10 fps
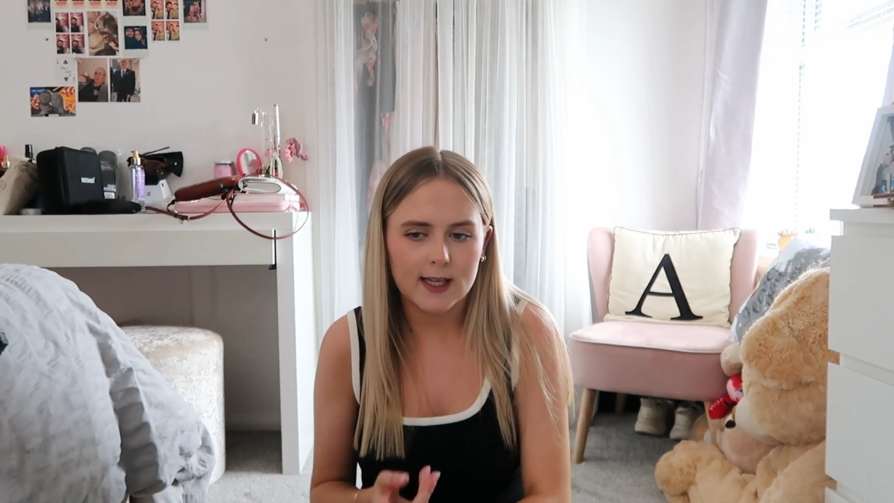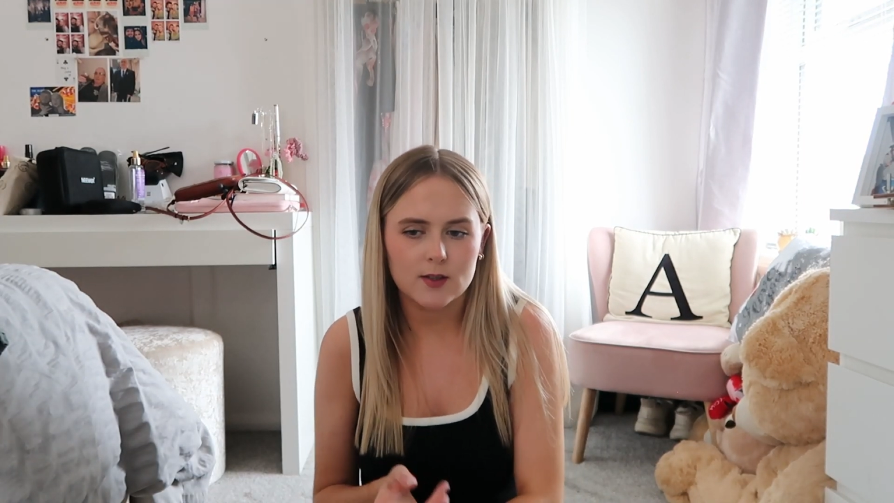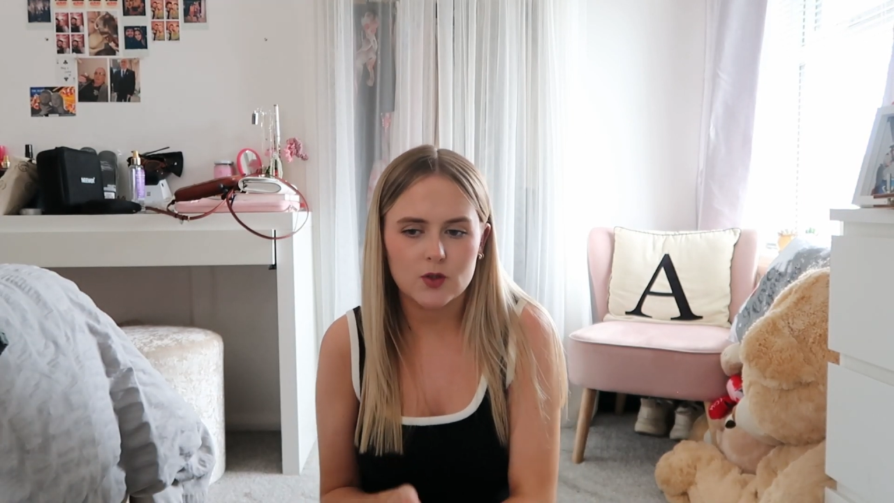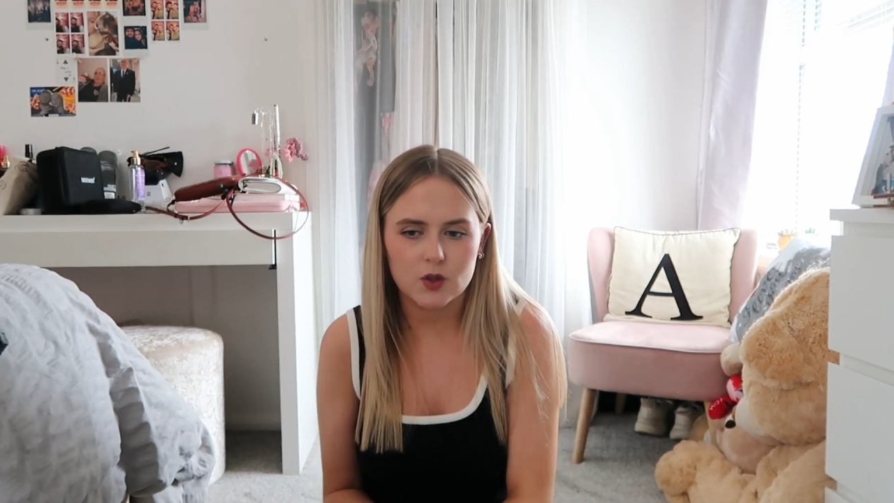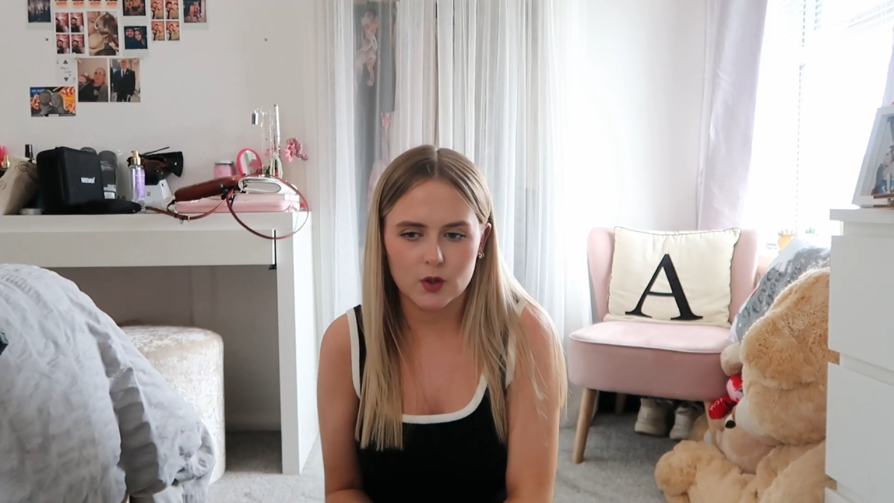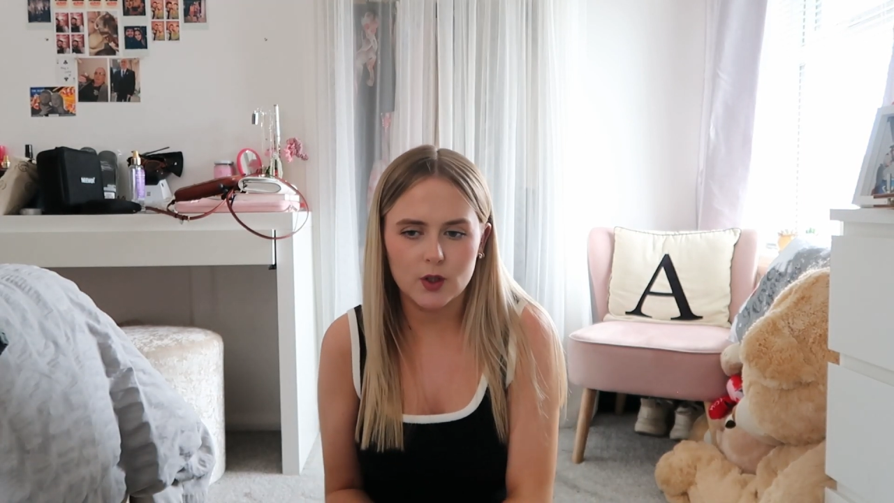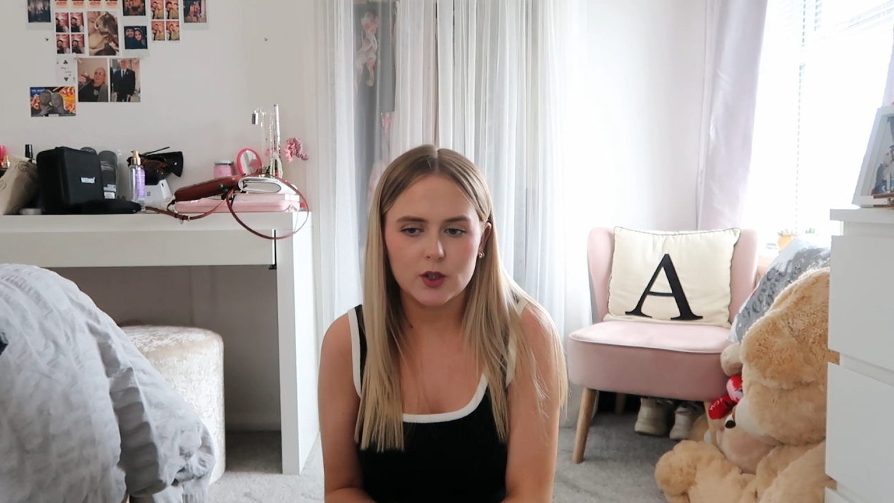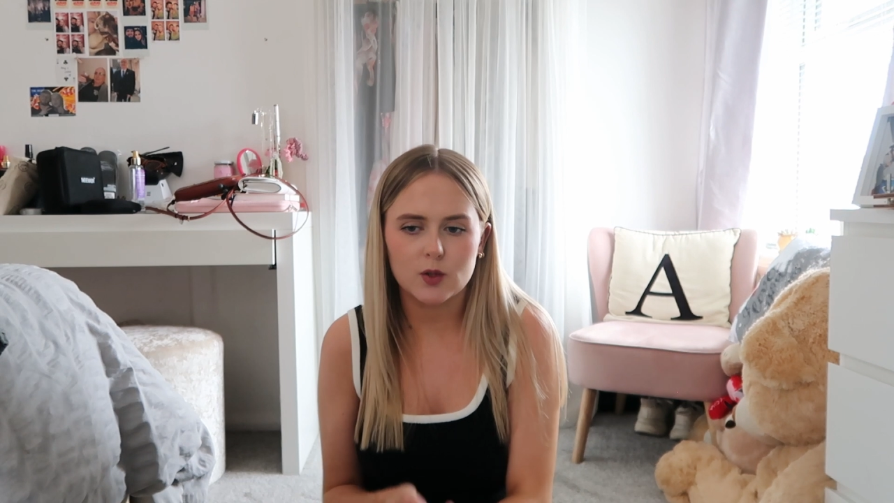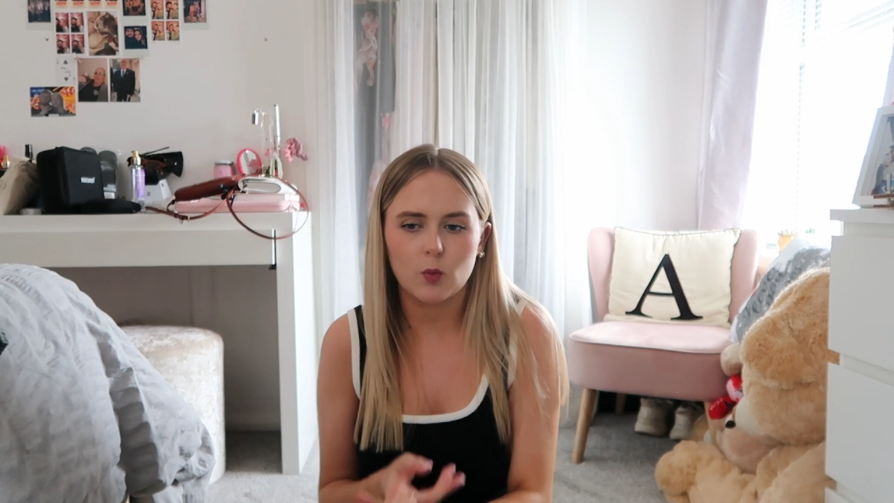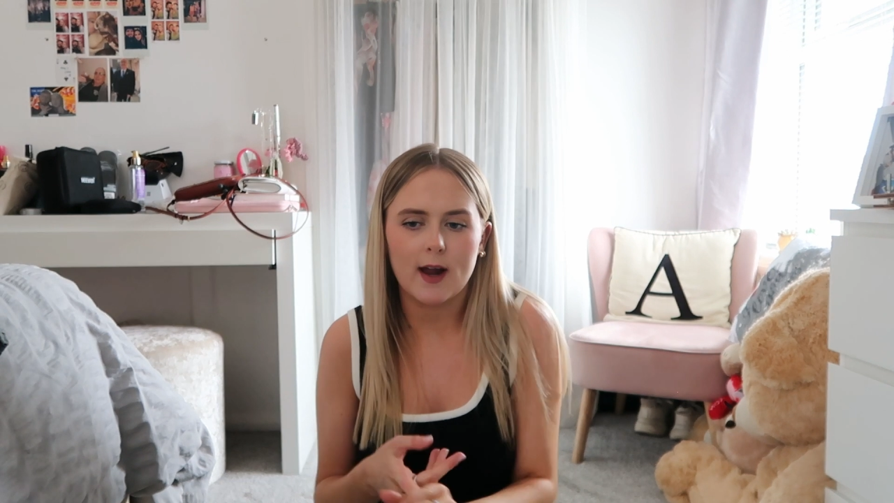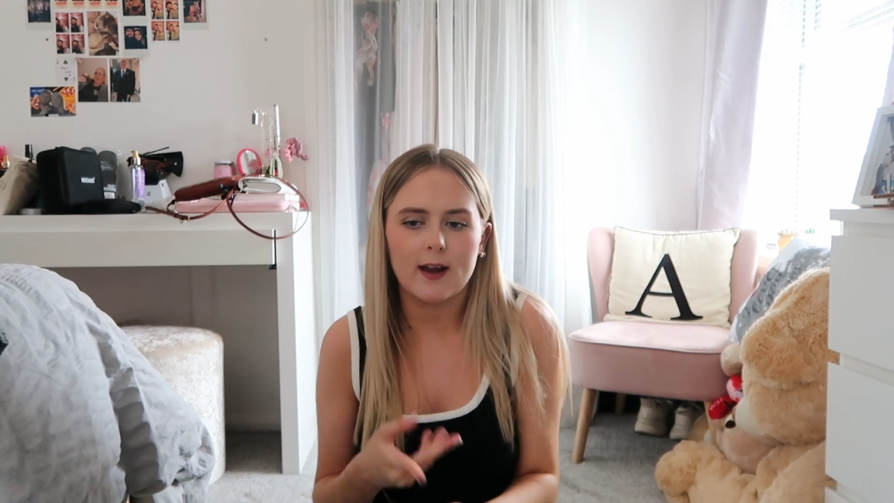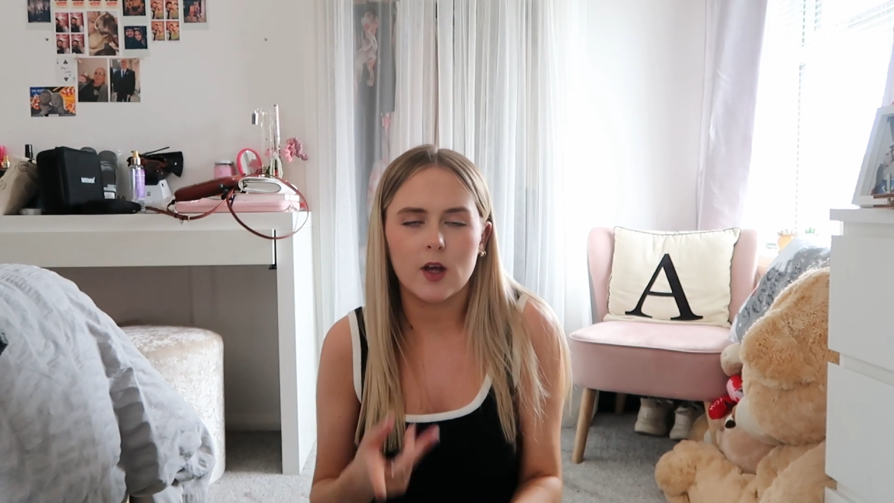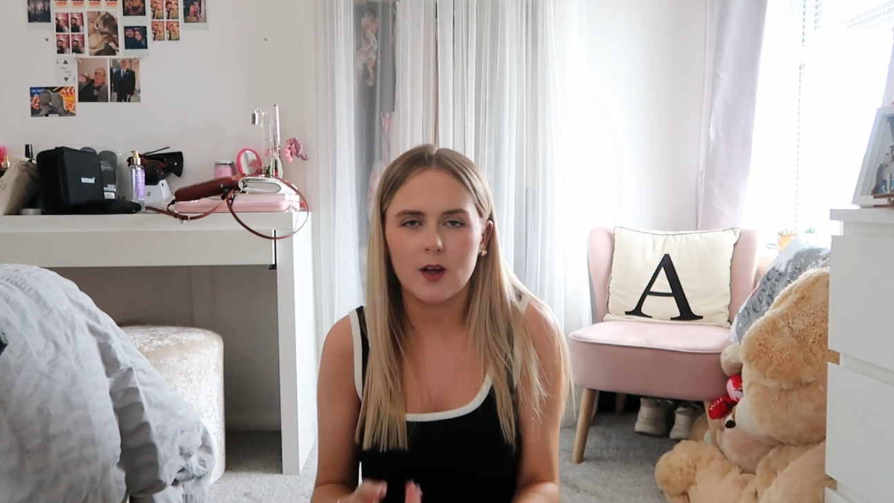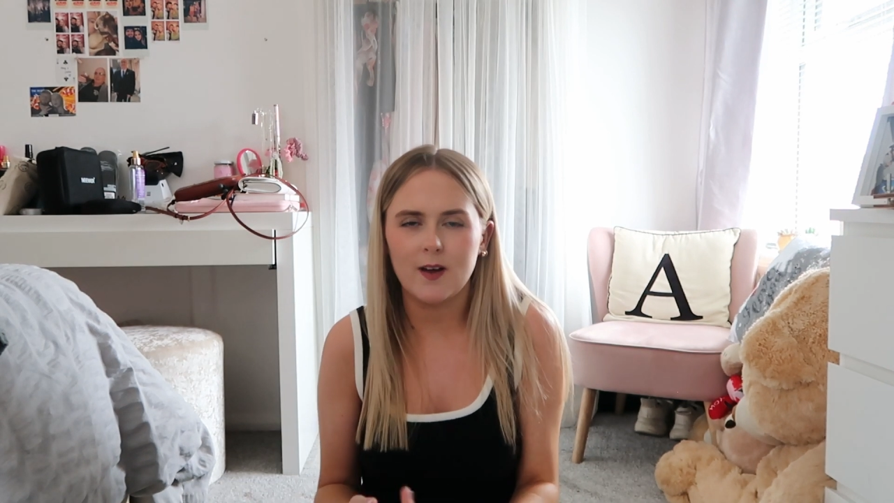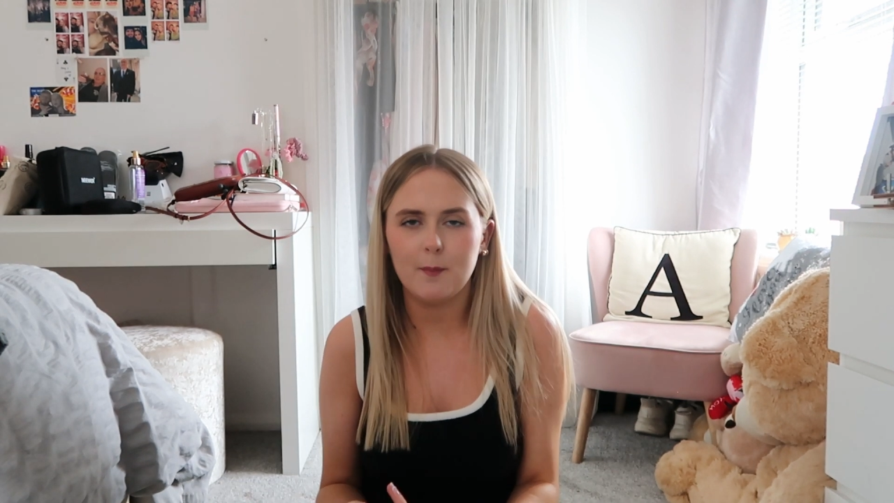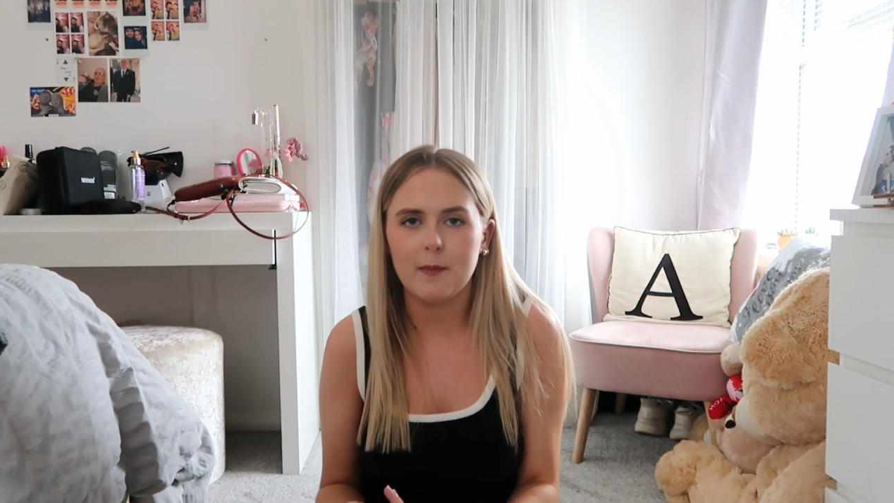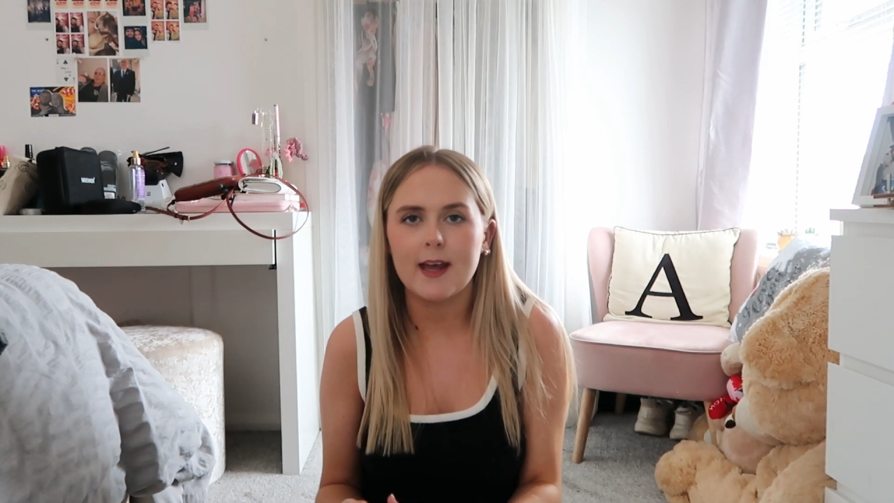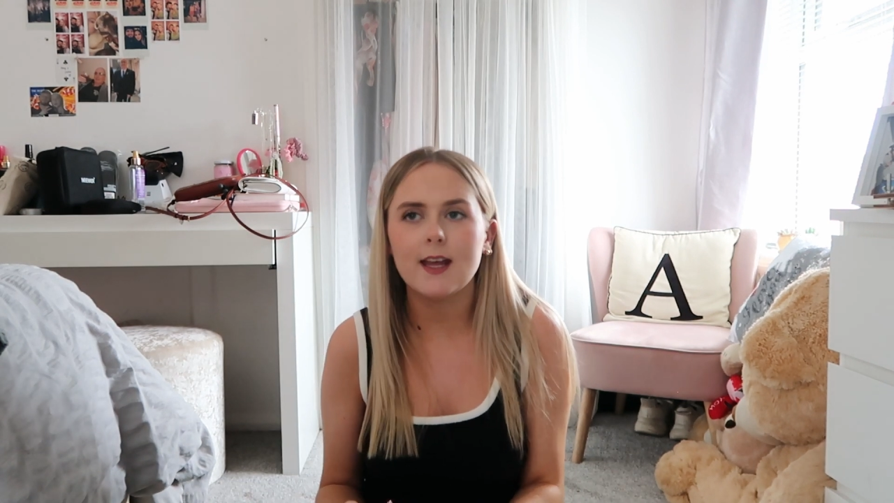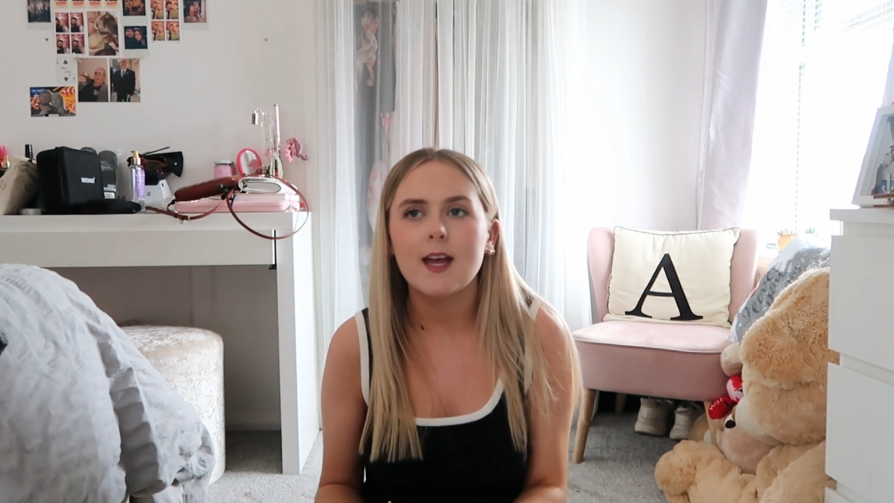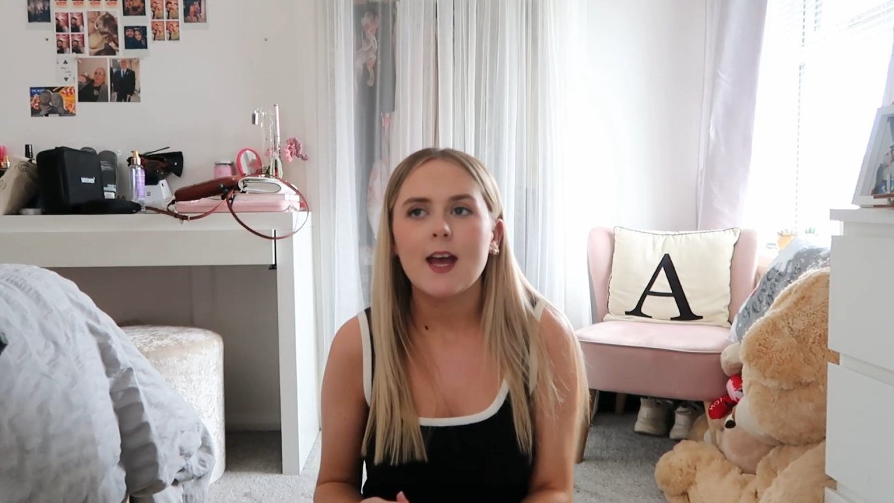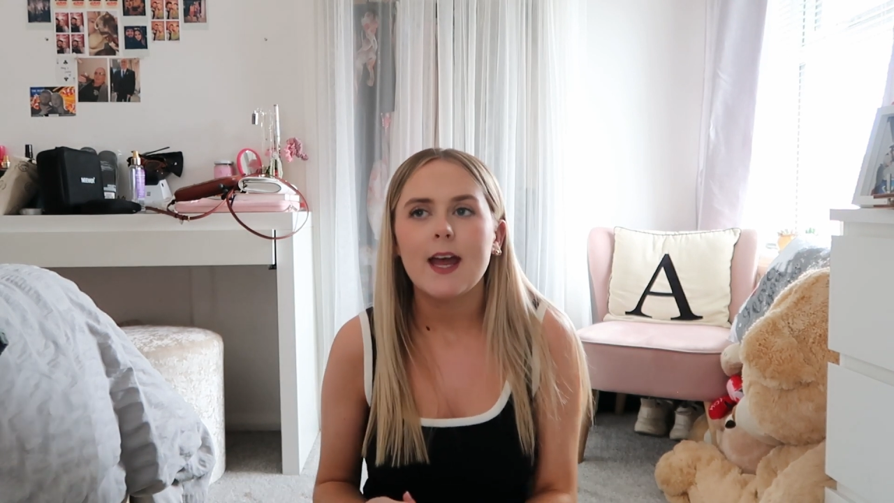as such where it hurt me.